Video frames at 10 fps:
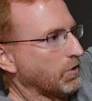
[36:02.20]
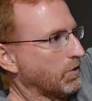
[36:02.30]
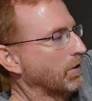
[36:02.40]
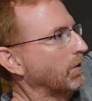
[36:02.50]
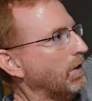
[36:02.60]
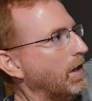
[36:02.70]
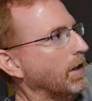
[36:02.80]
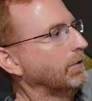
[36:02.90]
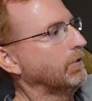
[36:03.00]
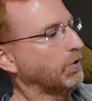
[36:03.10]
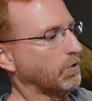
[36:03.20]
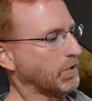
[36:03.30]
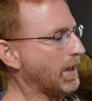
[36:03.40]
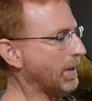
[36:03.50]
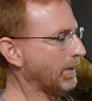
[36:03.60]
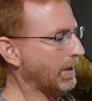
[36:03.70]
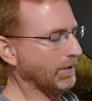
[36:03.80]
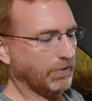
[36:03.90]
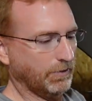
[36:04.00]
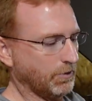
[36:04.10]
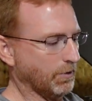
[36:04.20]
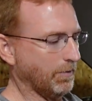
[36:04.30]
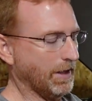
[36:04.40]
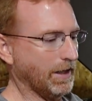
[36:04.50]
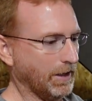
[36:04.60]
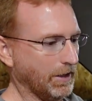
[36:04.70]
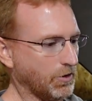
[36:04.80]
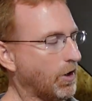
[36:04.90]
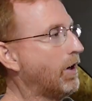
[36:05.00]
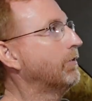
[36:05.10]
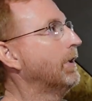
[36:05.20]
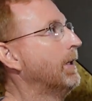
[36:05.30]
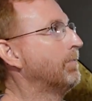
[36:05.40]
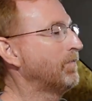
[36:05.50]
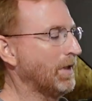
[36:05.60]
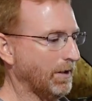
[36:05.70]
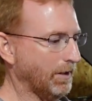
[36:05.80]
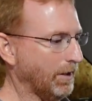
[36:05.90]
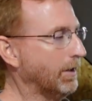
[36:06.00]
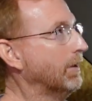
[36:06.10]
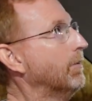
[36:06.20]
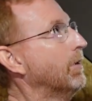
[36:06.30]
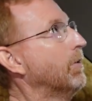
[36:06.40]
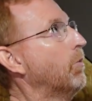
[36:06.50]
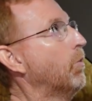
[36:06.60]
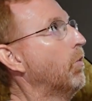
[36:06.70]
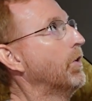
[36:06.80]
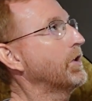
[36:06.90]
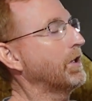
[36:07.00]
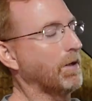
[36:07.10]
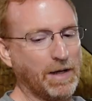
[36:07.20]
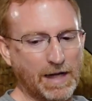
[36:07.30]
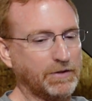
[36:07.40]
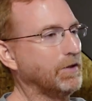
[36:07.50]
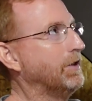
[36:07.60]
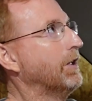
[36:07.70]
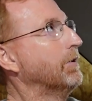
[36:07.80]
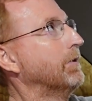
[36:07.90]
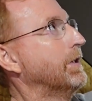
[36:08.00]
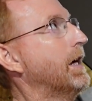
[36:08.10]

then struck a line, used the hot knife, trimmed that edge off, and then once I got it back together and